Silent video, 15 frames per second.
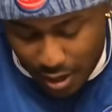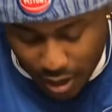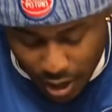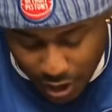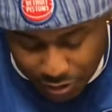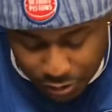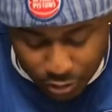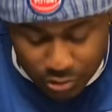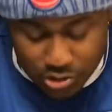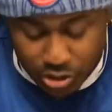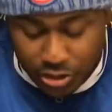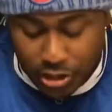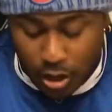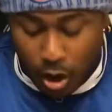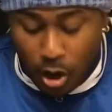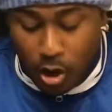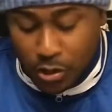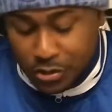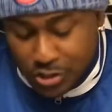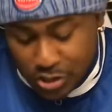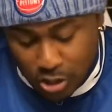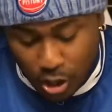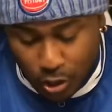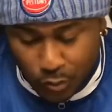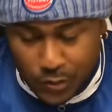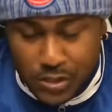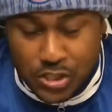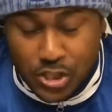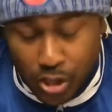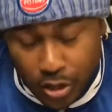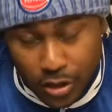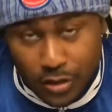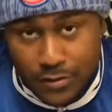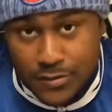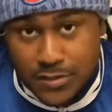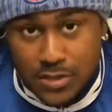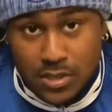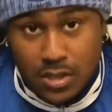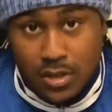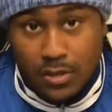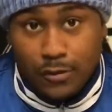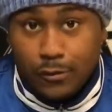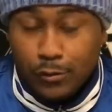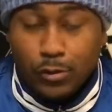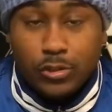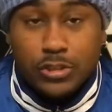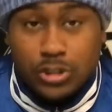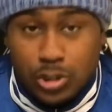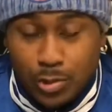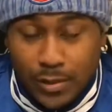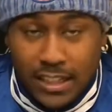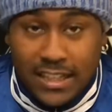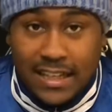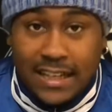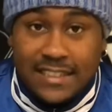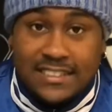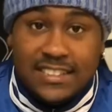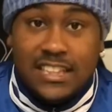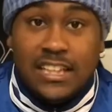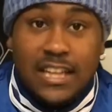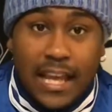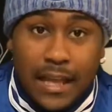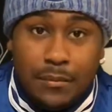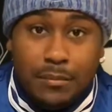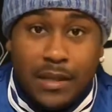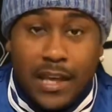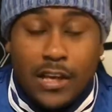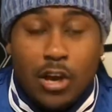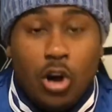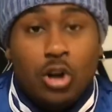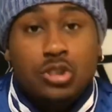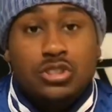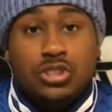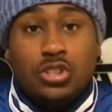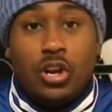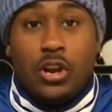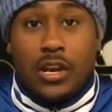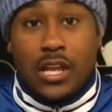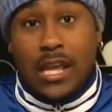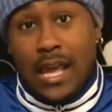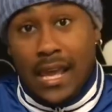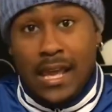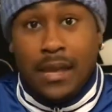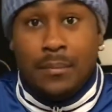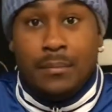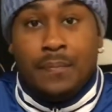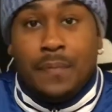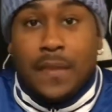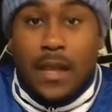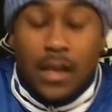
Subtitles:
Those are your All-Star reserves for the 2019 NBA All-Star game.